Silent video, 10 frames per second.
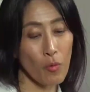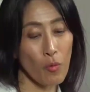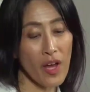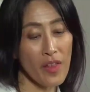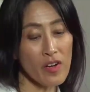
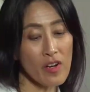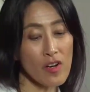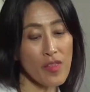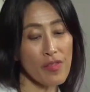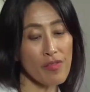
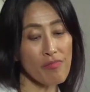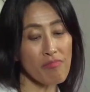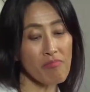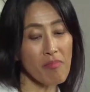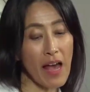whether
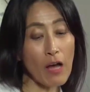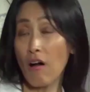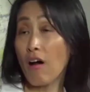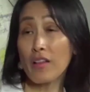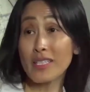
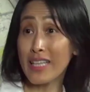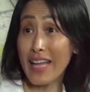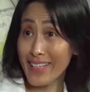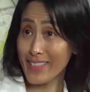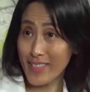how long
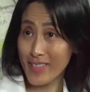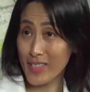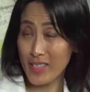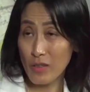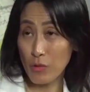this
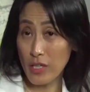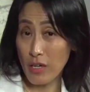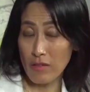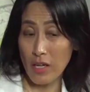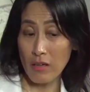lasts,
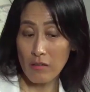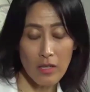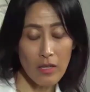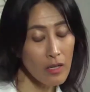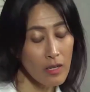we don't
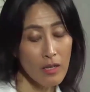know.